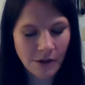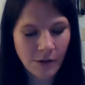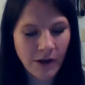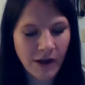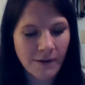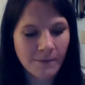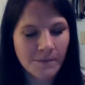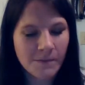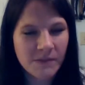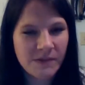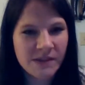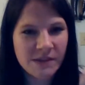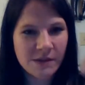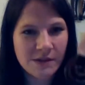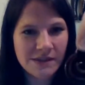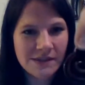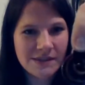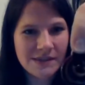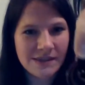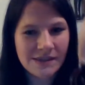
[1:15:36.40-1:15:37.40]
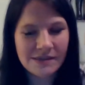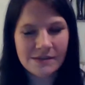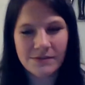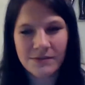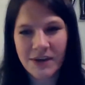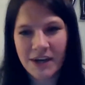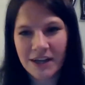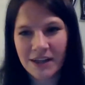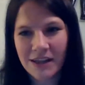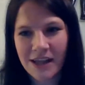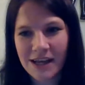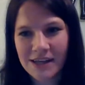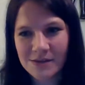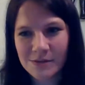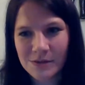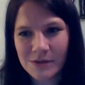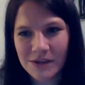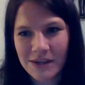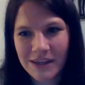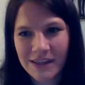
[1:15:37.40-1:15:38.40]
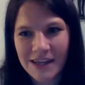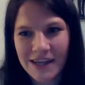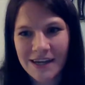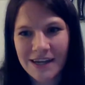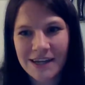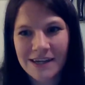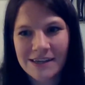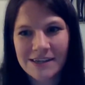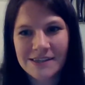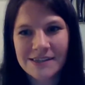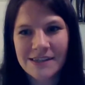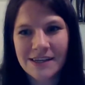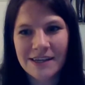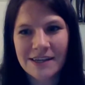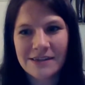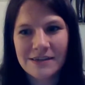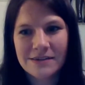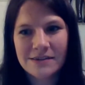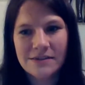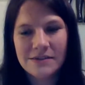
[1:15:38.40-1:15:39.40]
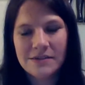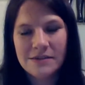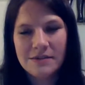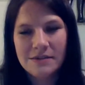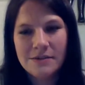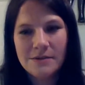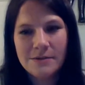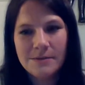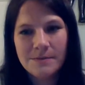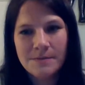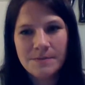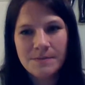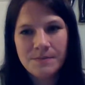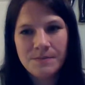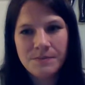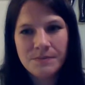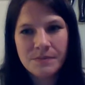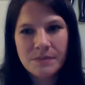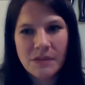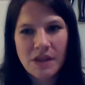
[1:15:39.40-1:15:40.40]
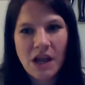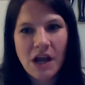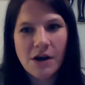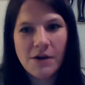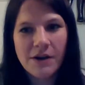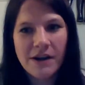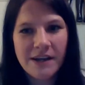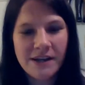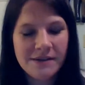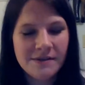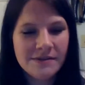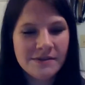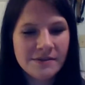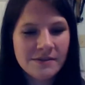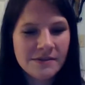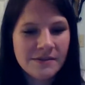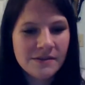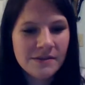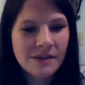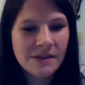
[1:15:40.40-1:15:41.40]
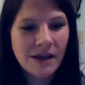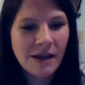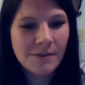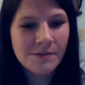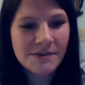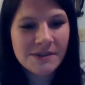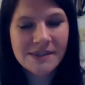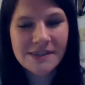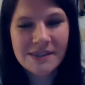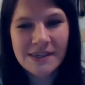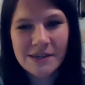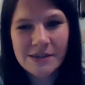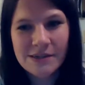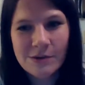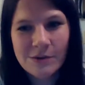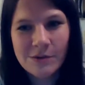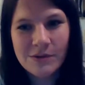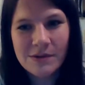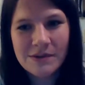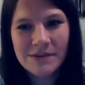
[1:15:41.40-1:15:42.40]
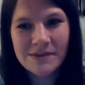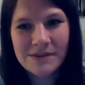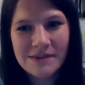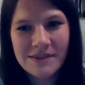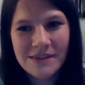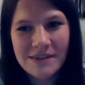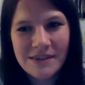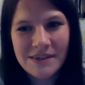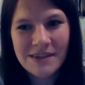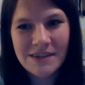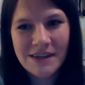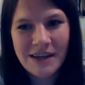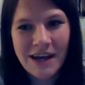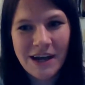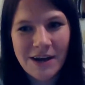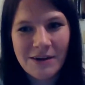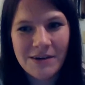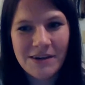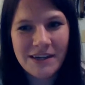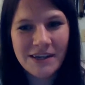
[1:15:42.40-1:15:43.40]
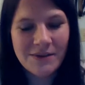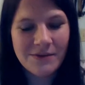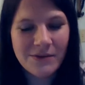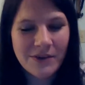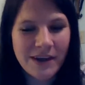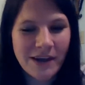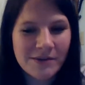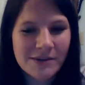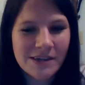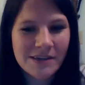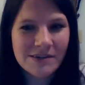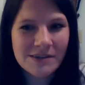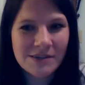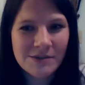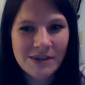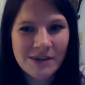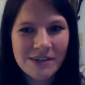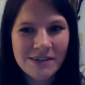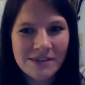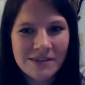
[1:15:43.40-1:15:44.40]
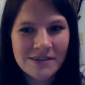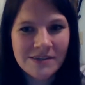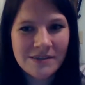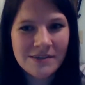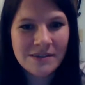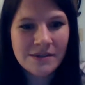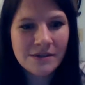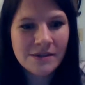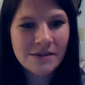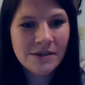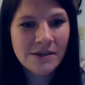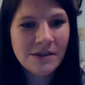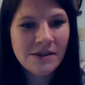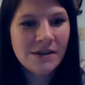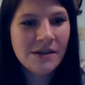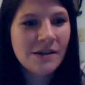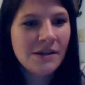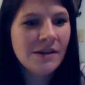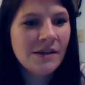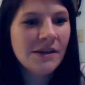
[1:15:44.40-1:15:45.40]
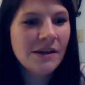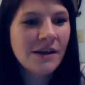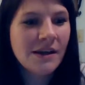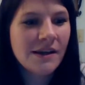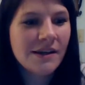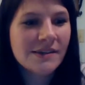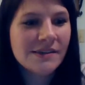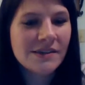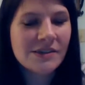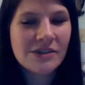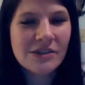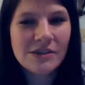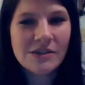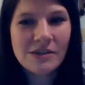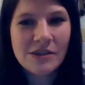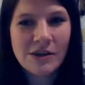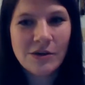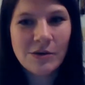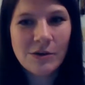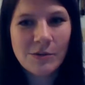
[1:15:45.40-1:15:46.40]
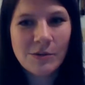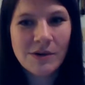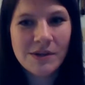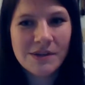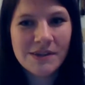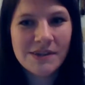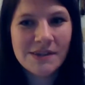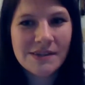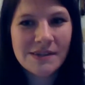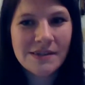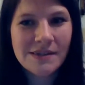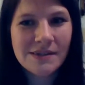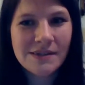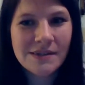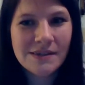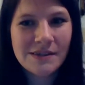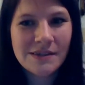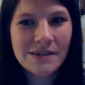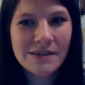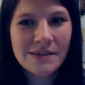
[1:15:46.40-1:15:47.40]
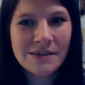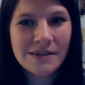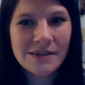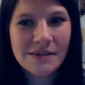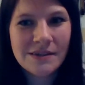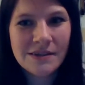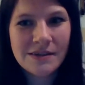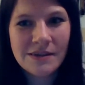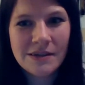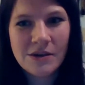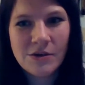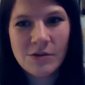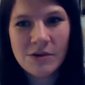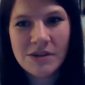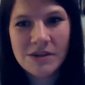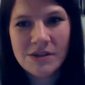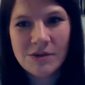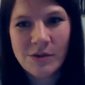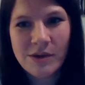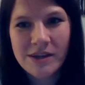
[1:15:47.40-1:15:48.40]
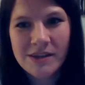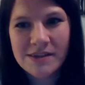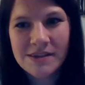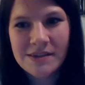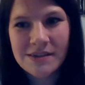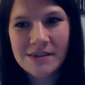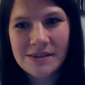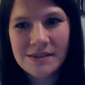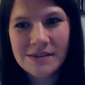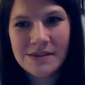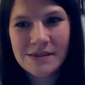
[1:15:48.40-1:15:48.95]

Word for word: Okay. So this is in fact glass. We'll look at that again in a second. Alrighty. I'm just going to say sold. I don't need to give a countdown, do I? I guess I should. Going once. Going twice.